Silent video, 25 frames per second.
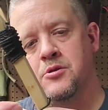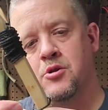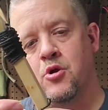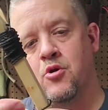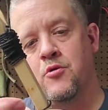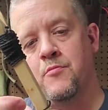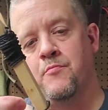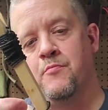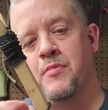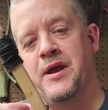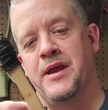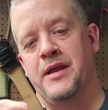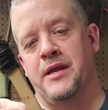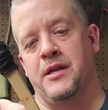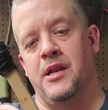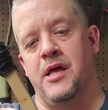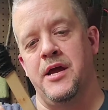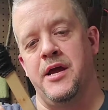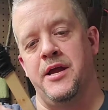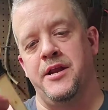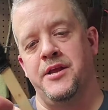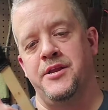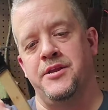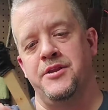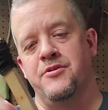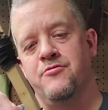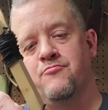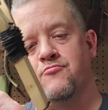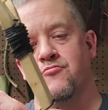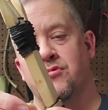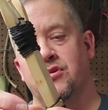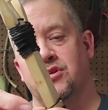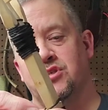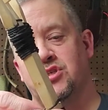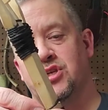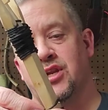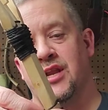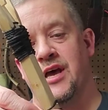our bank line, it doesn't
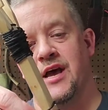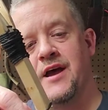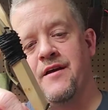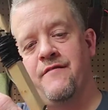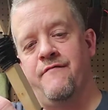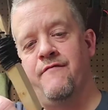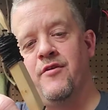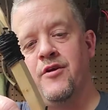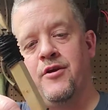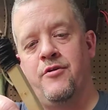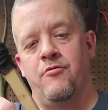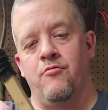want to slide very